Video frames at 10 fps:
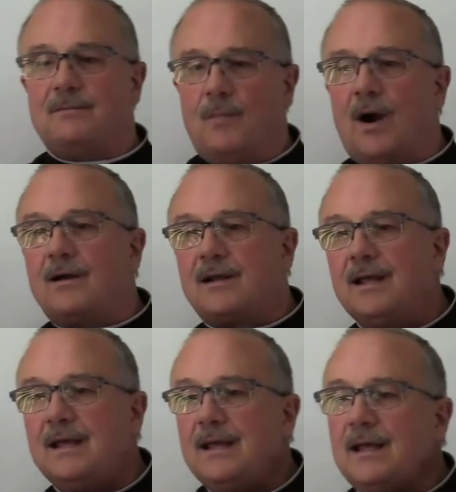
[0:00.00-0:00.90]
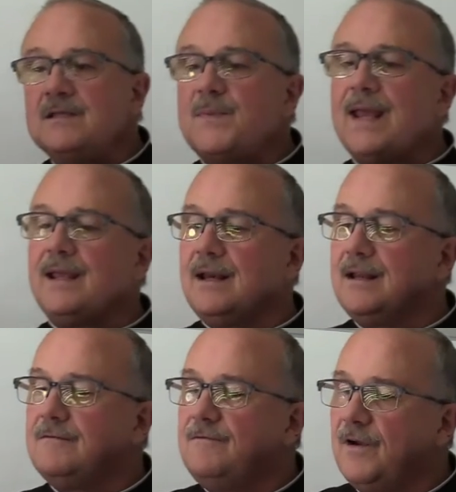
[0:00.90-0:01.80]
Mark, he's making
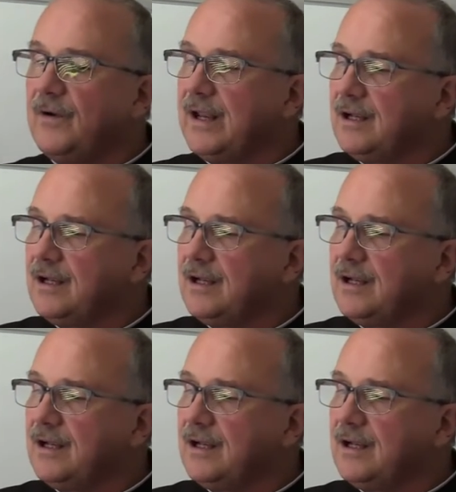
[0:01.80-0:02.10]
it very